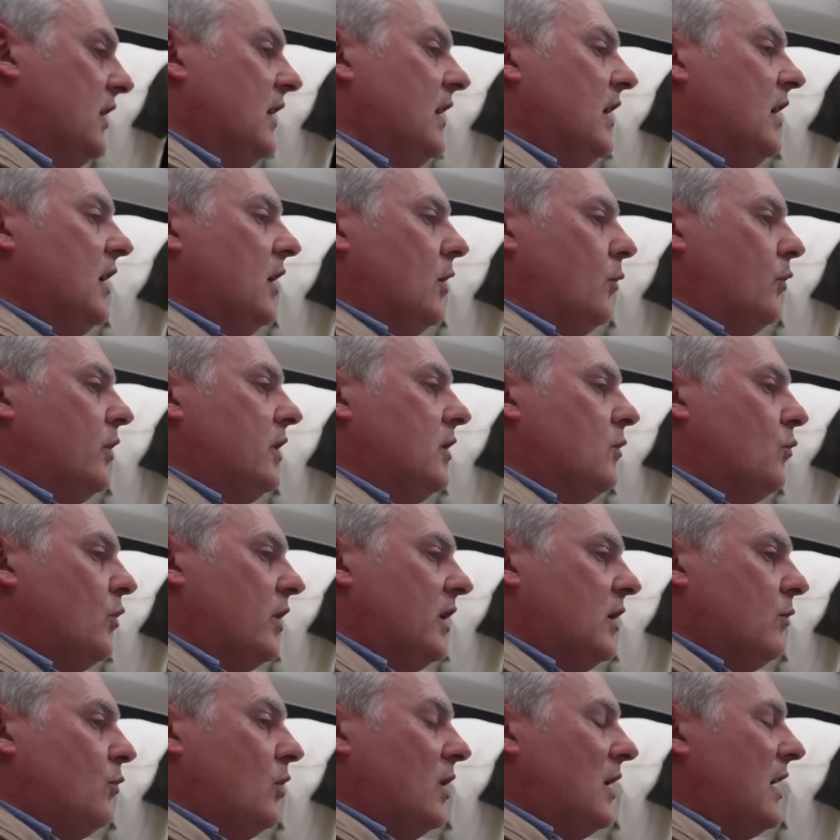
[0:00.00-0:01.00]
Mm-hmm. We
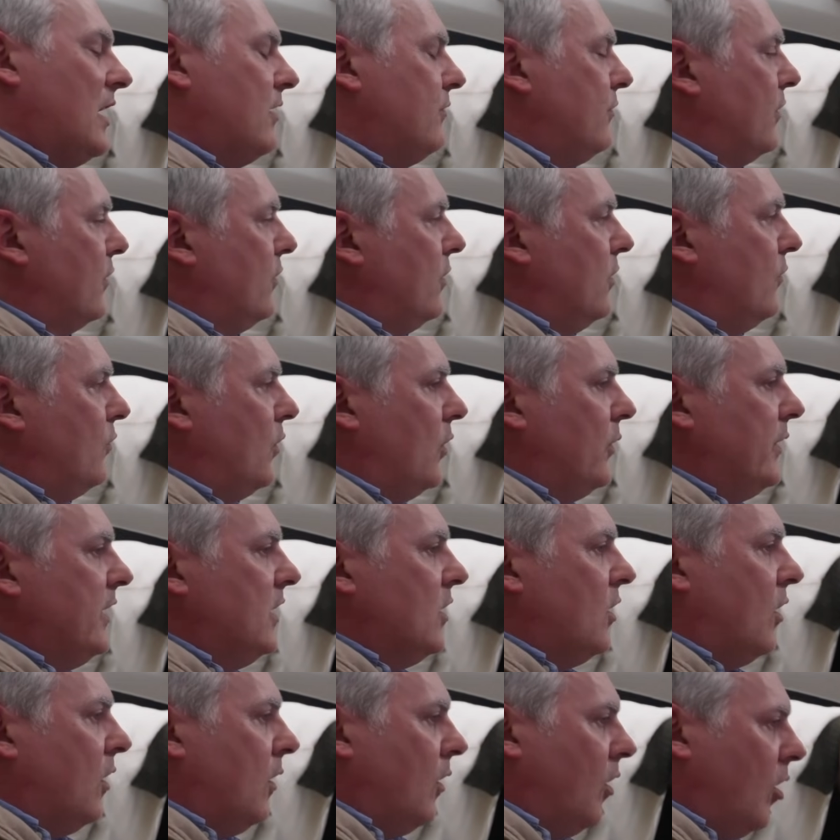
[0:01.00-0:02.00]
we will have a
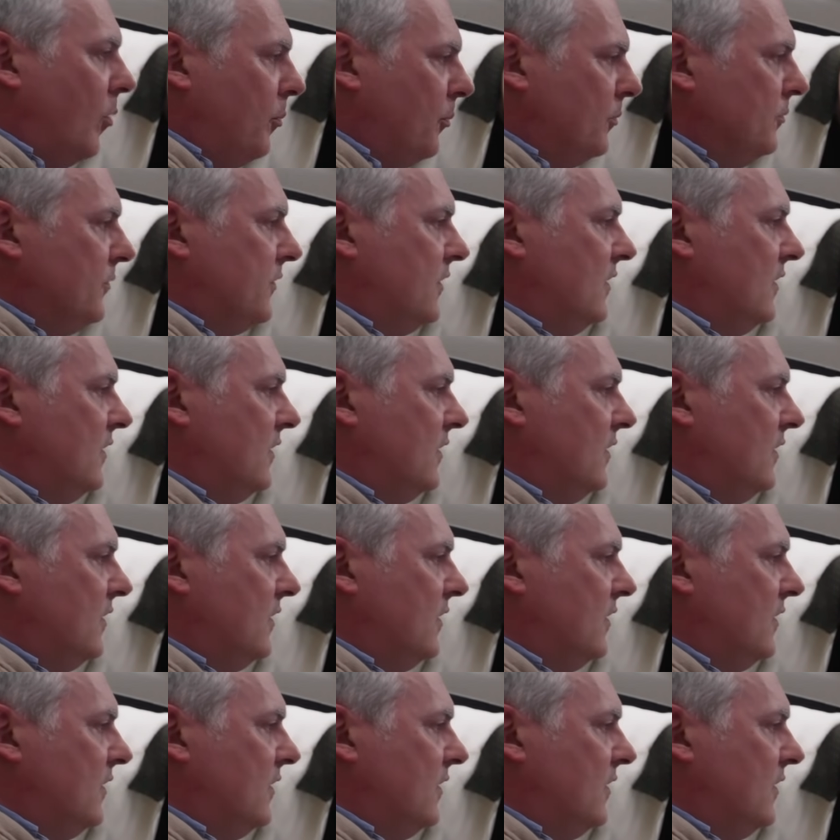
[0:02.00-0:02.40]
very open